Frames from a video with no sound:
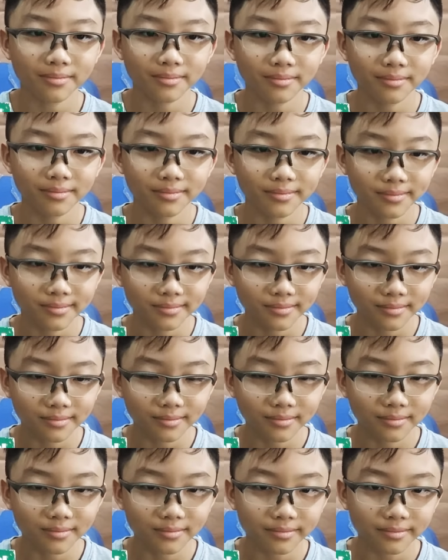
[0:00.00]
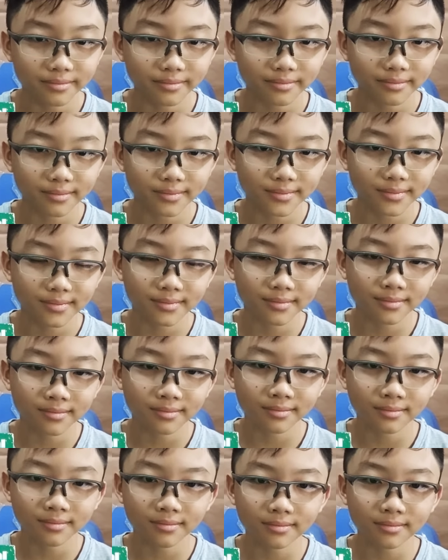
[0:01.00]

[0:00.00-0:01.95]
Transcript: (silence)